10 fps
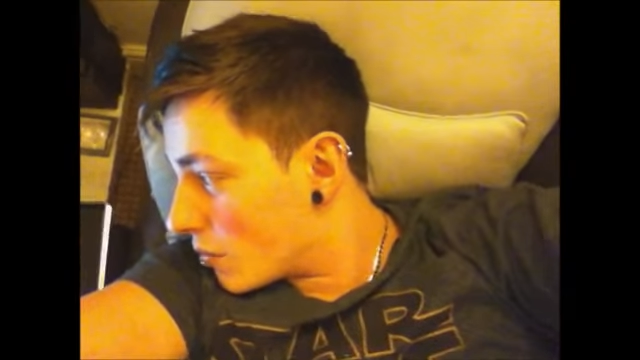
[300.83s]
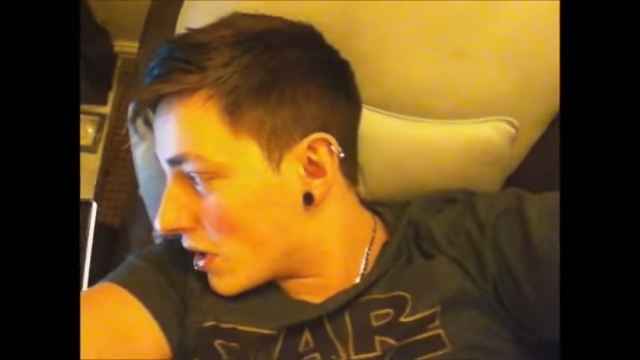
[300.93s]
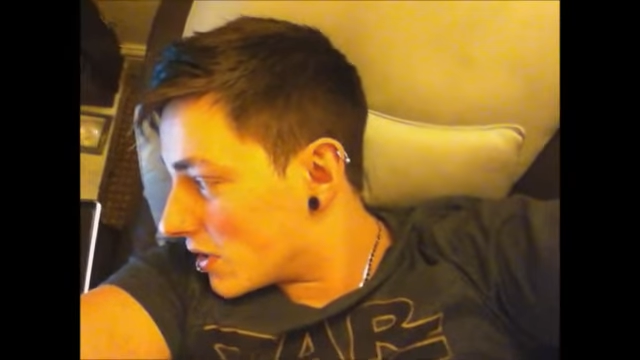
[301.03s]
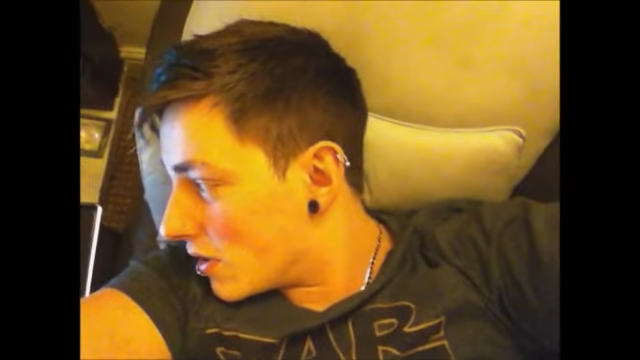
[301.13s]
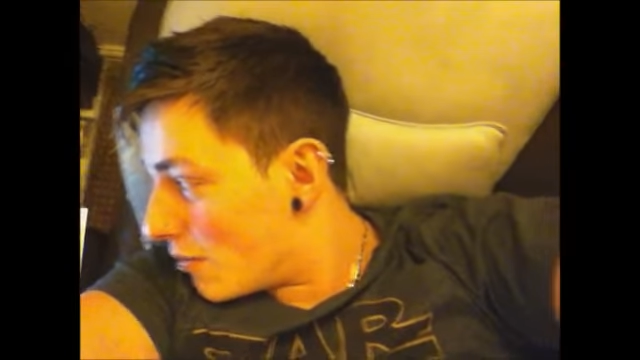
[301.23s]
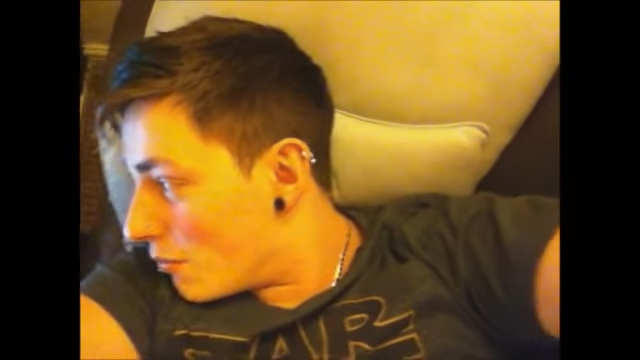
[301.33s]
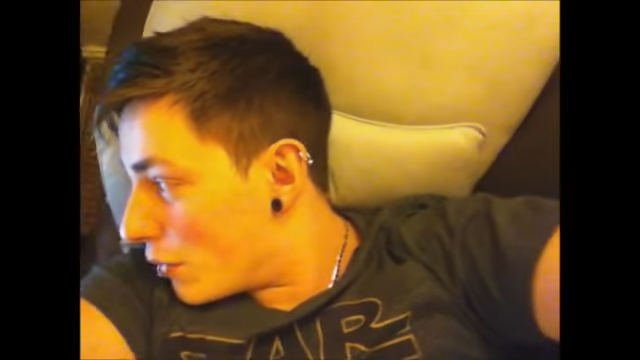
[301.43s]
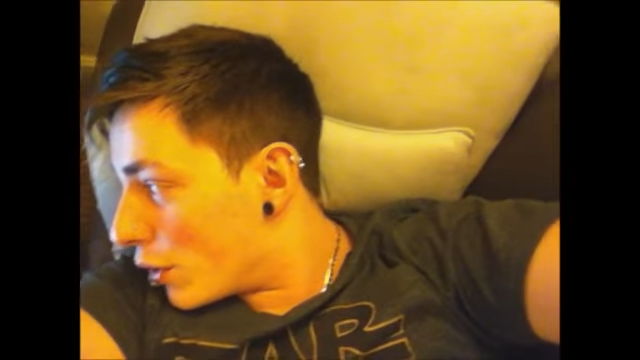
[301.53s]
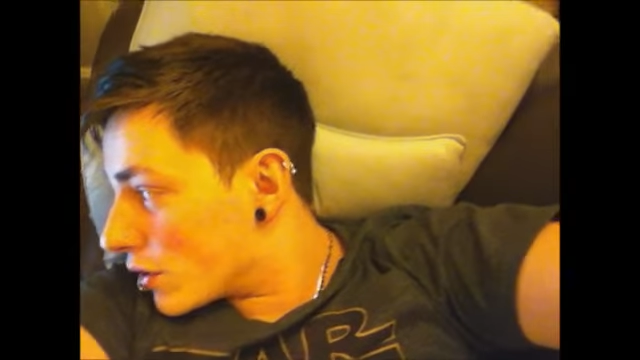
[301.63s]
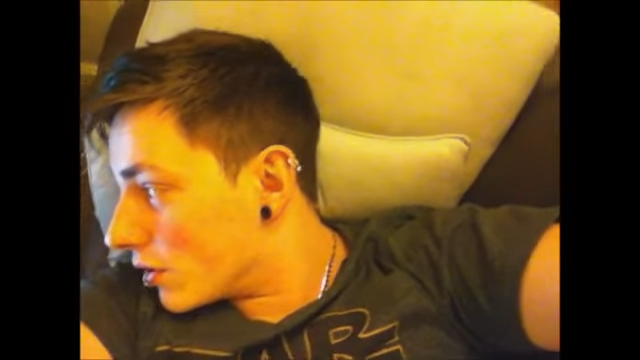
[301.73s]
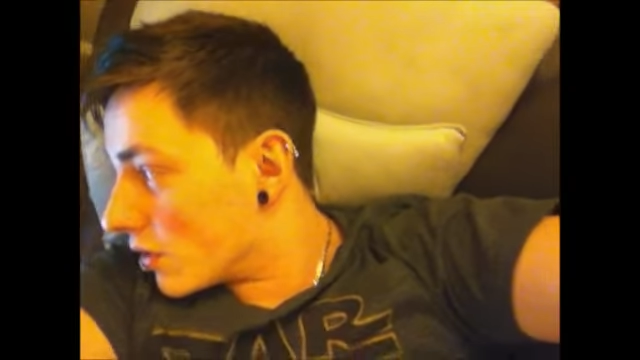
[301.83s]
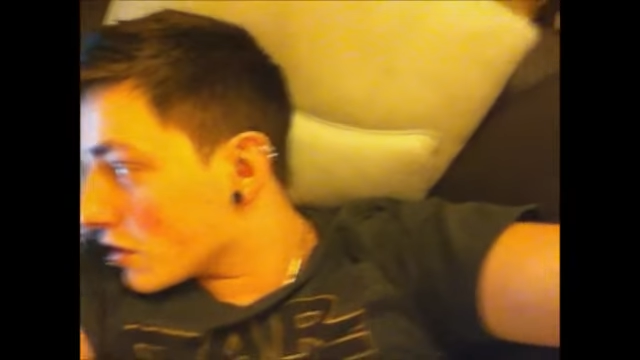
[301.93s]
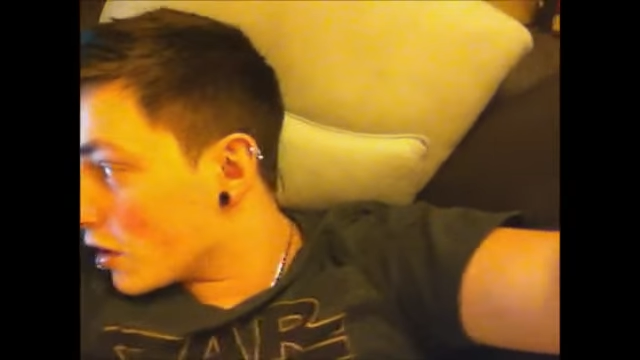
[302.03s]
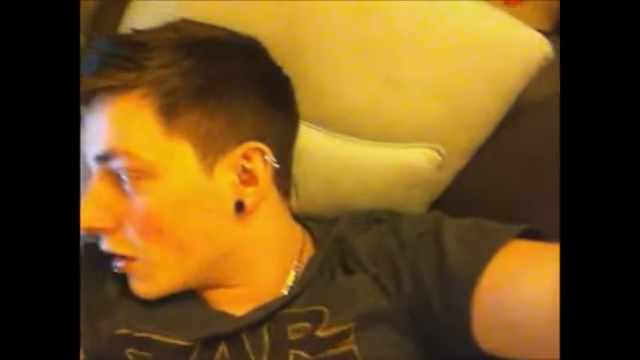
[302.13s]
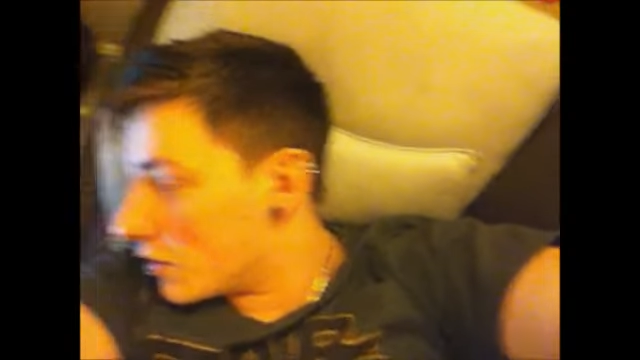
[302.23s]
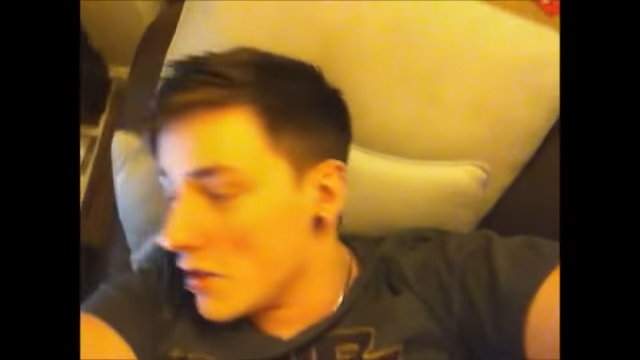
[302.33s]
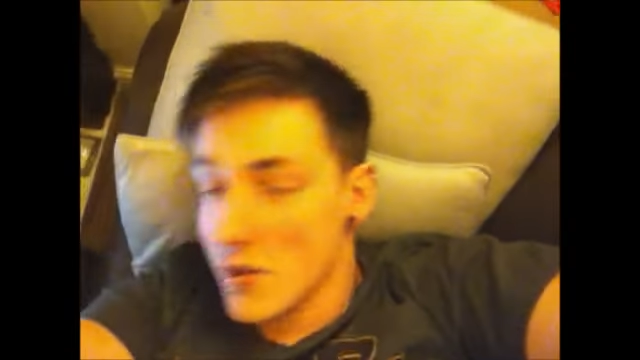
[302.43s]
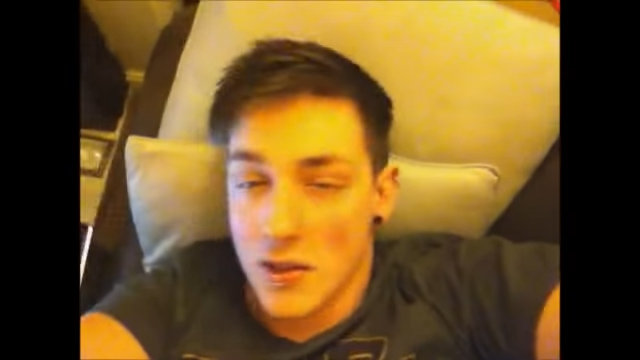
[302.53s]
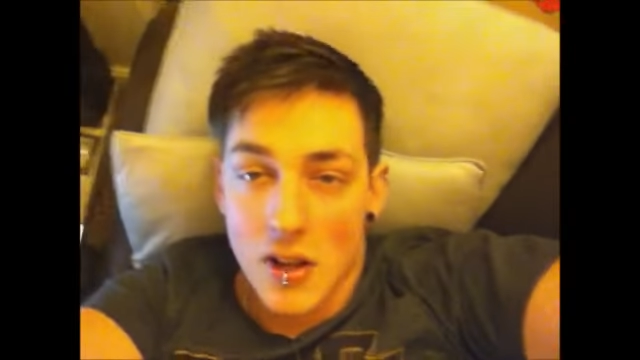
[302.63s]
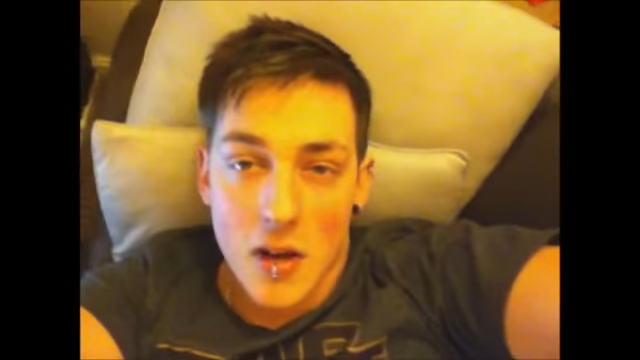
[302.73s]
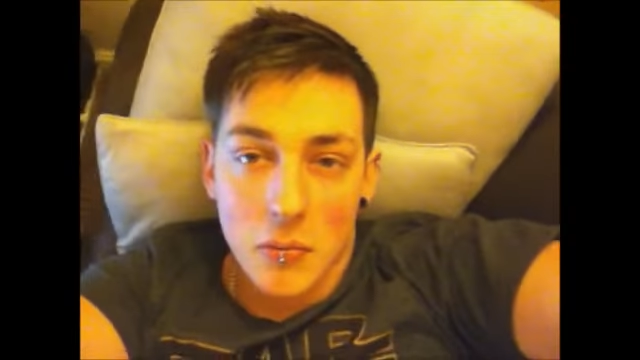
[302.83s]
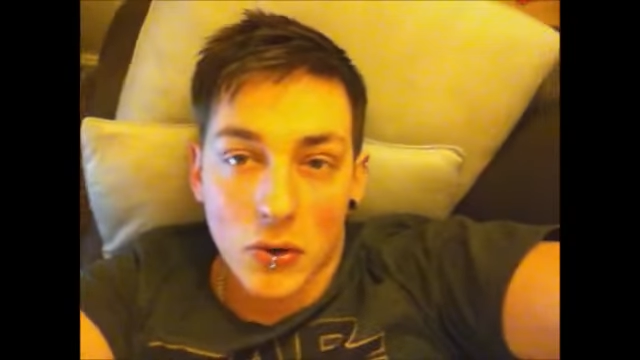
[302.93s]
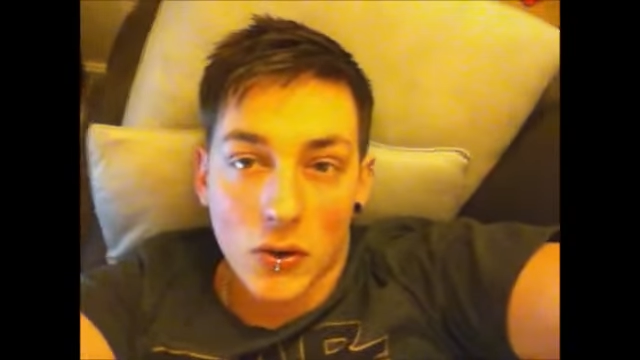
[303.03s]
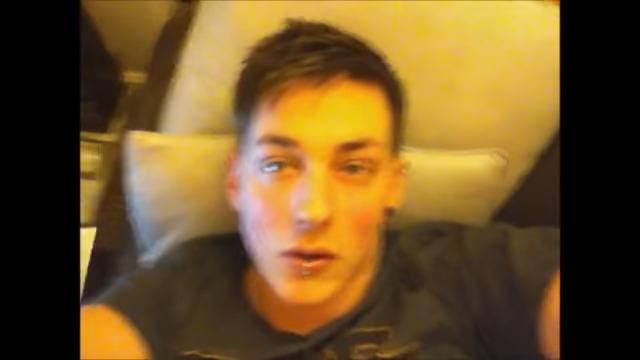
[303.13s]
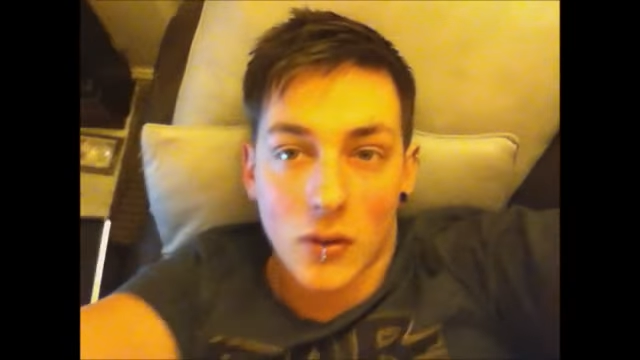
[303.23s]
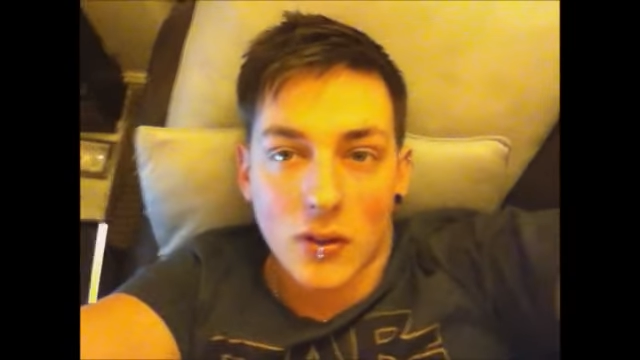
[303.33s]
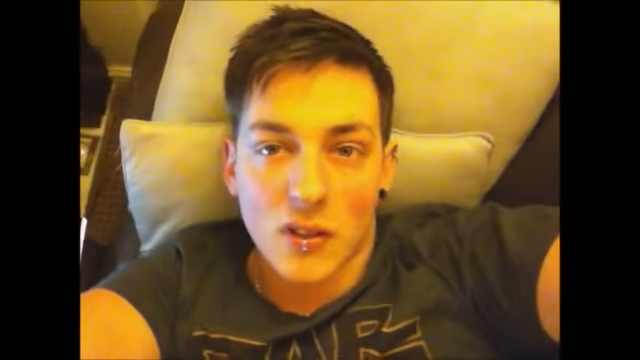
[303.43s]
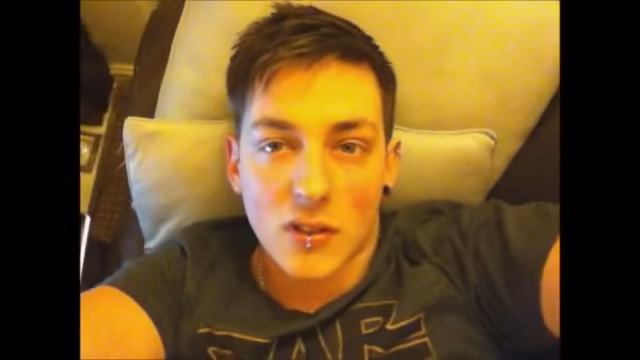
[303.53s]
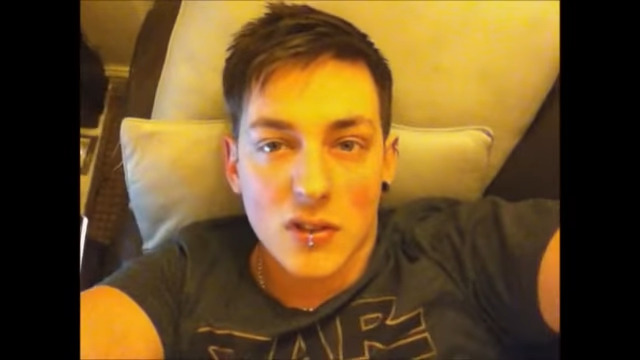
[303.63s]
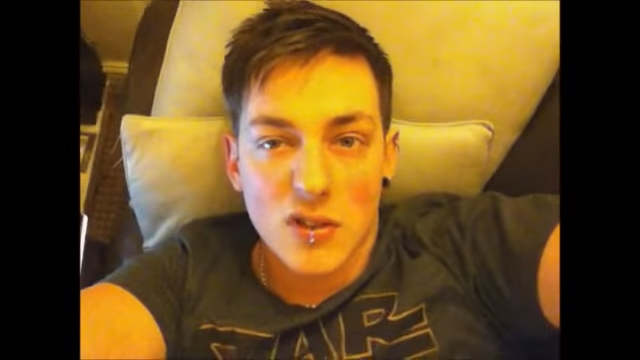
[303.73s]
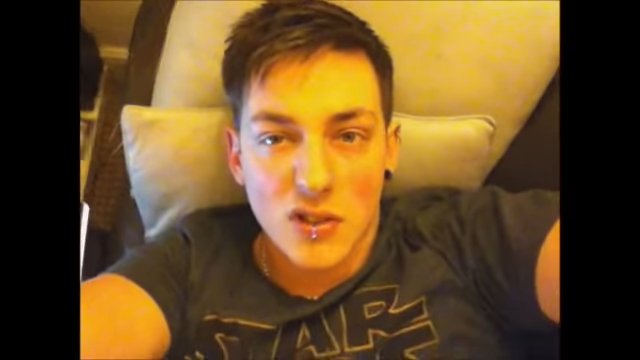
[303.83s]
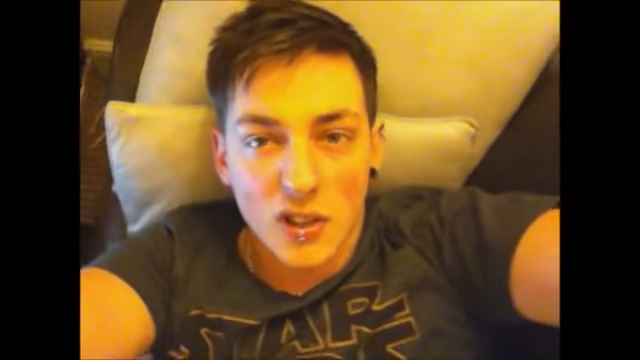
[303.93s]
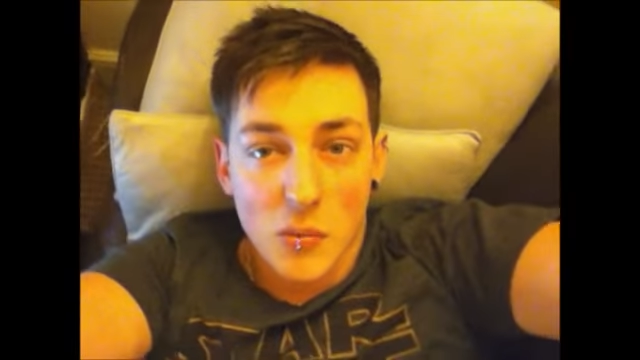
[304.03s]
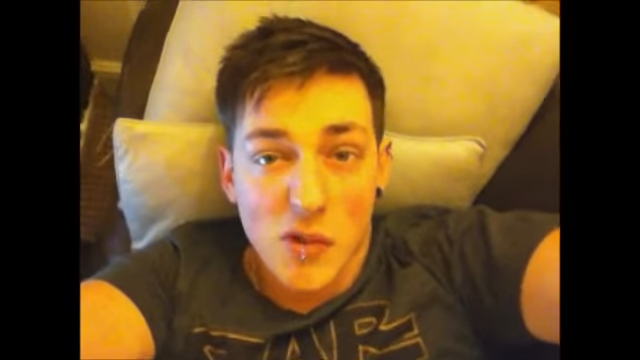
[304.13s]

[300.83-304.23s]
President Bush and the Scottish and that, but it's only a